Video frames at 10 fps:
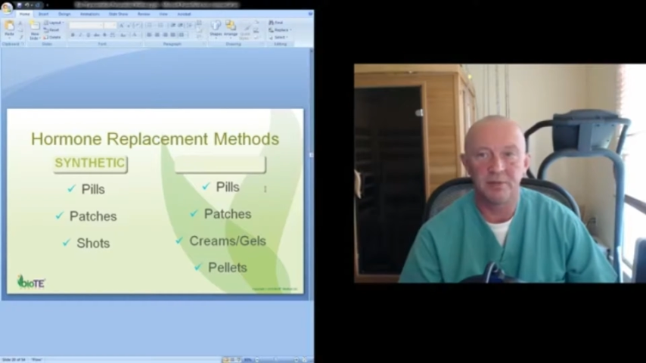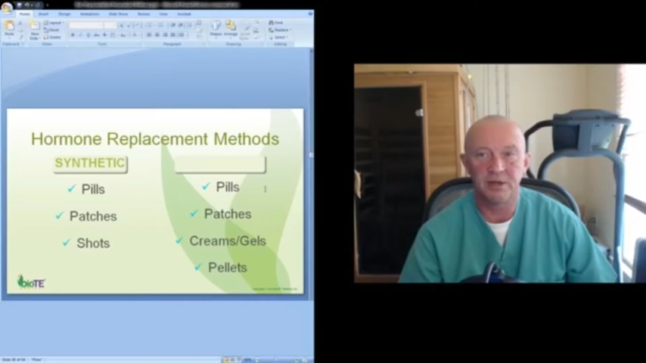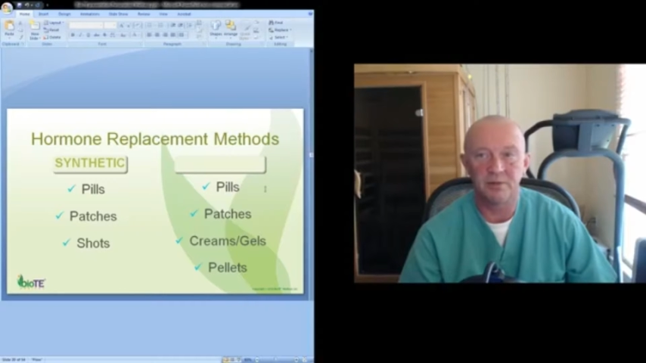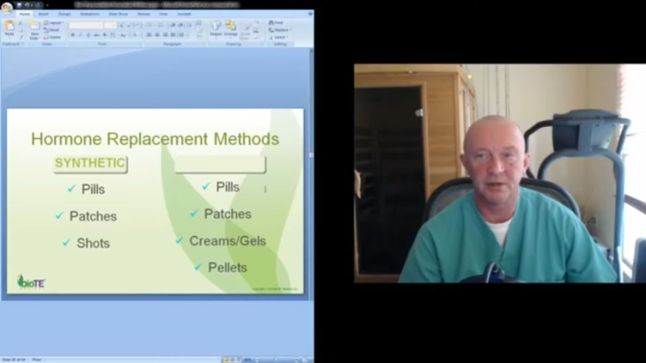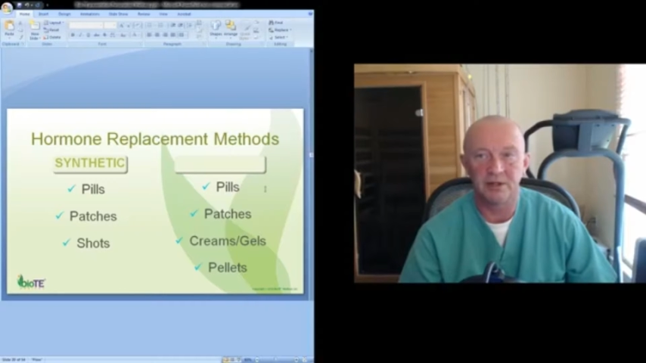
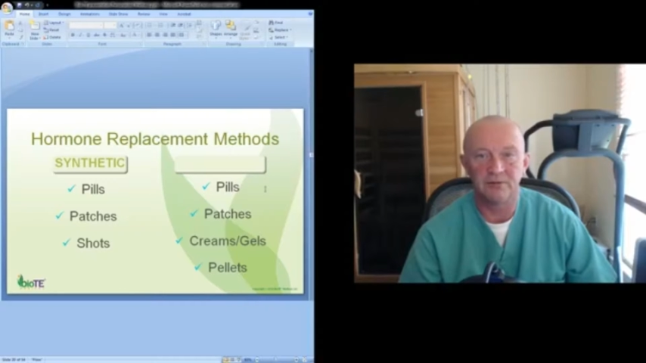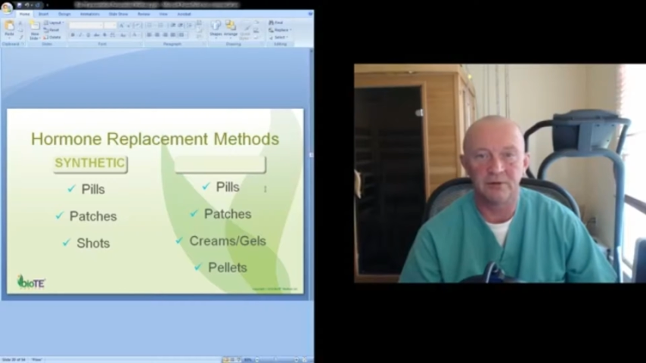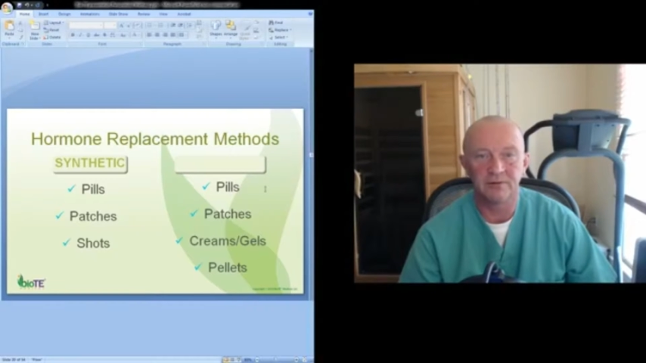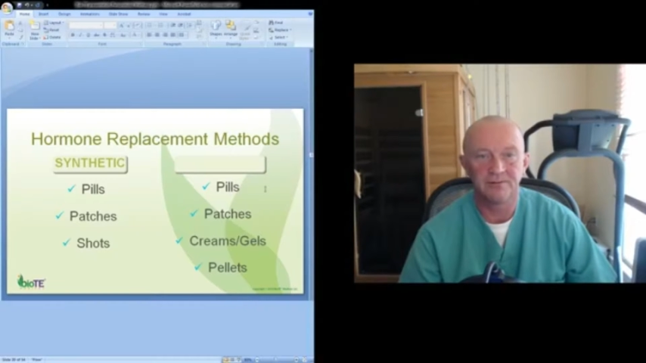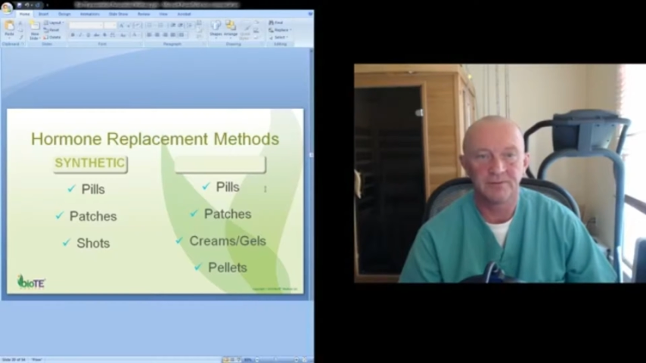big
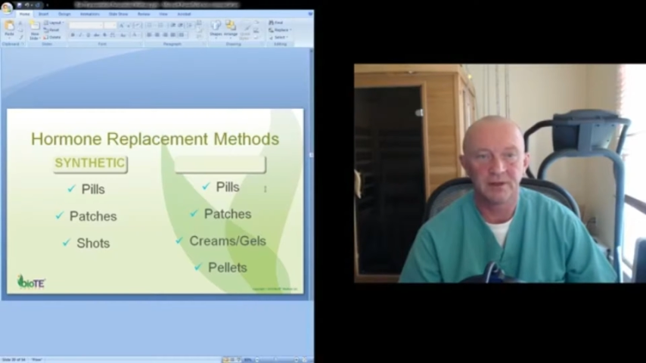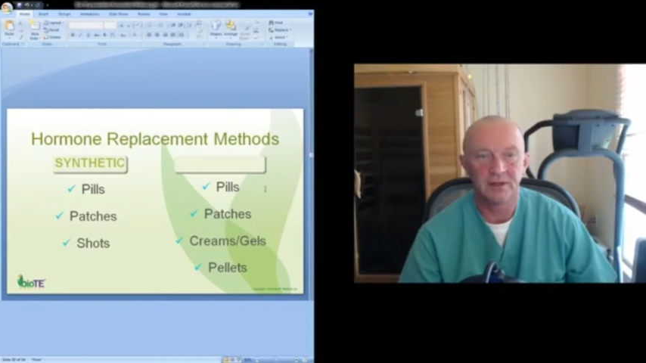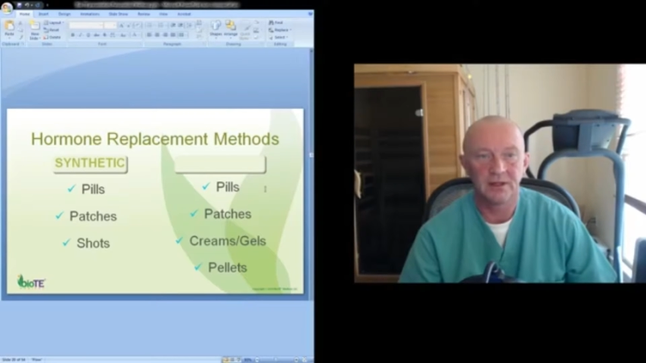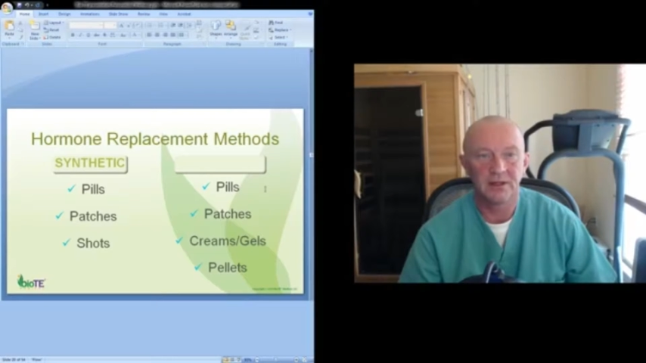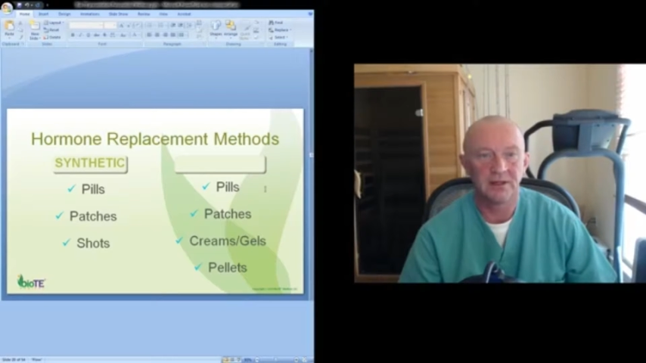believer
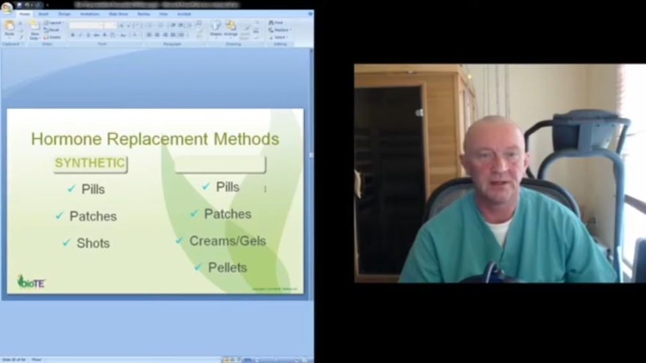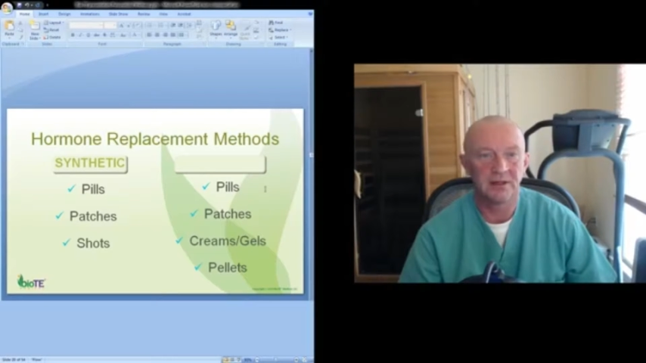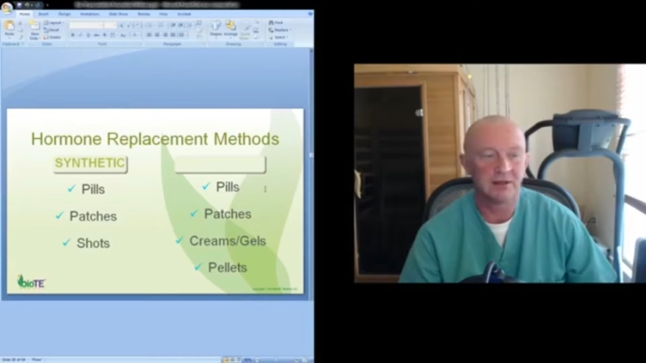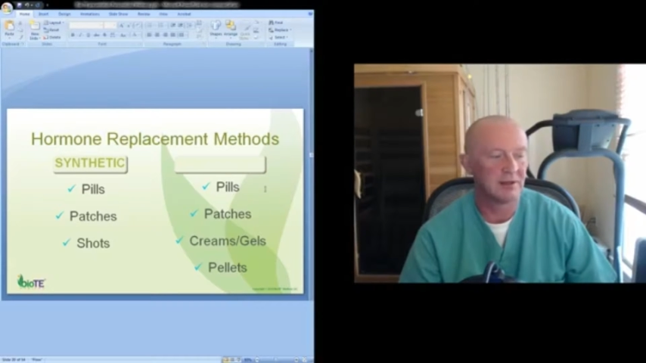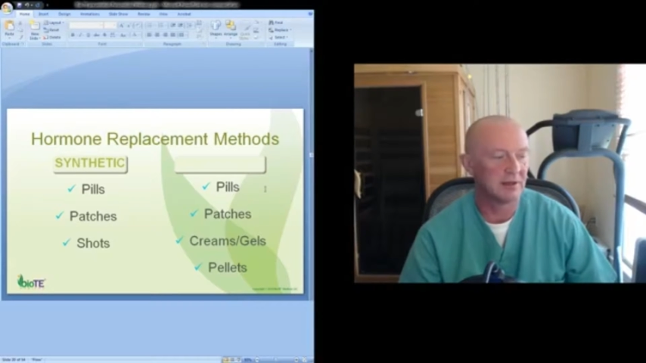in
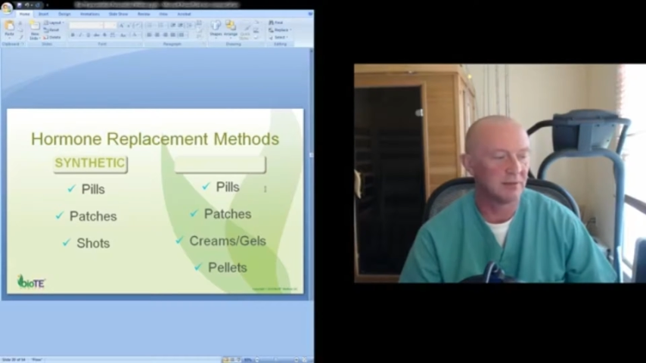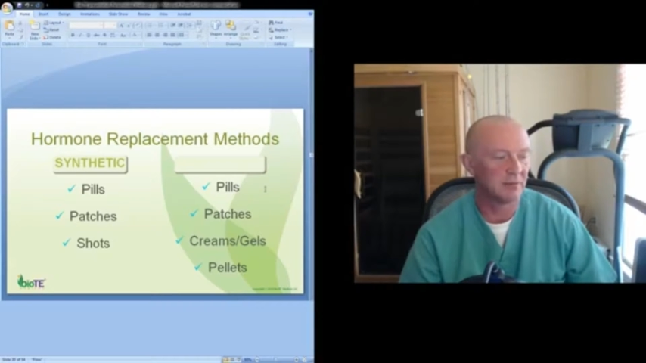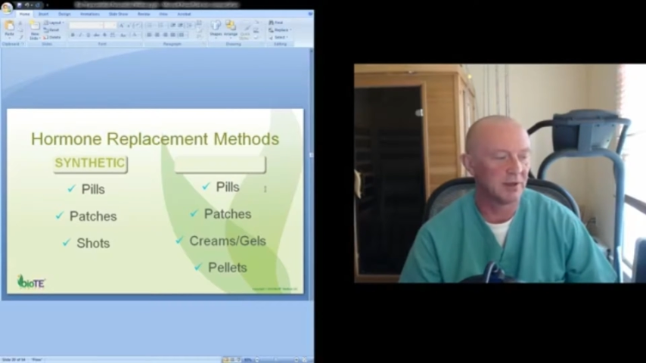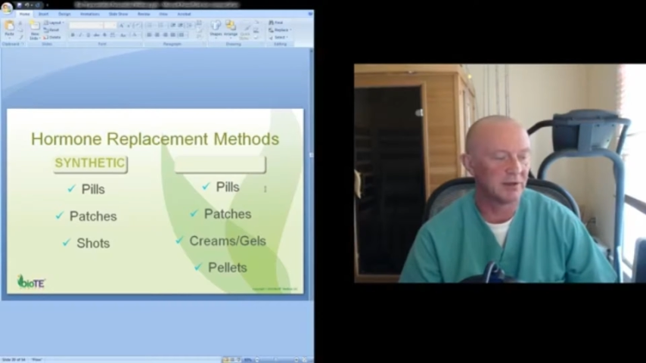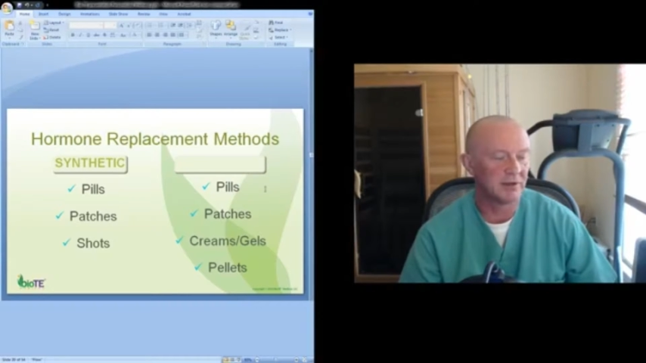uh, in the
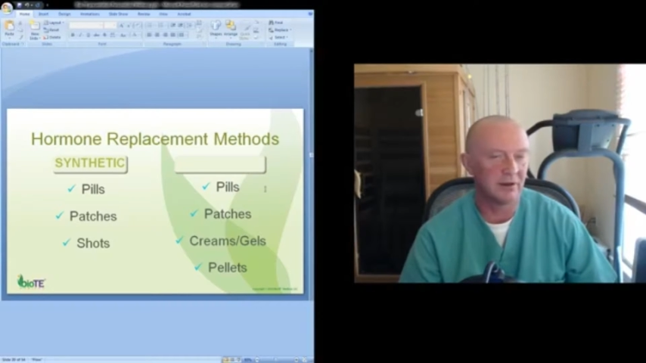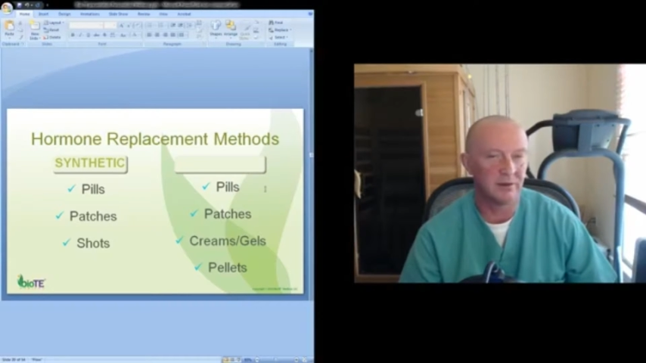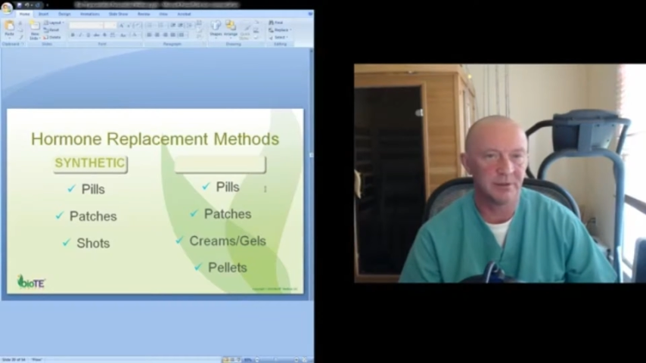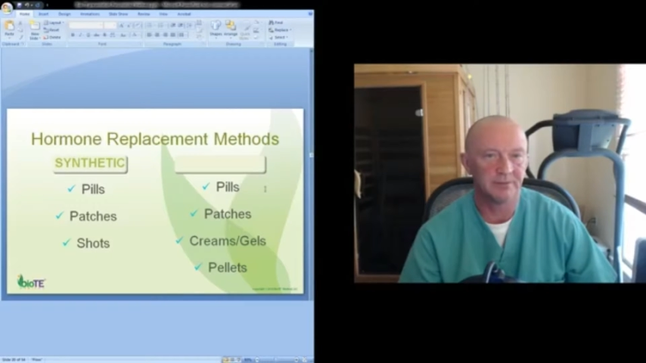pellet therapy.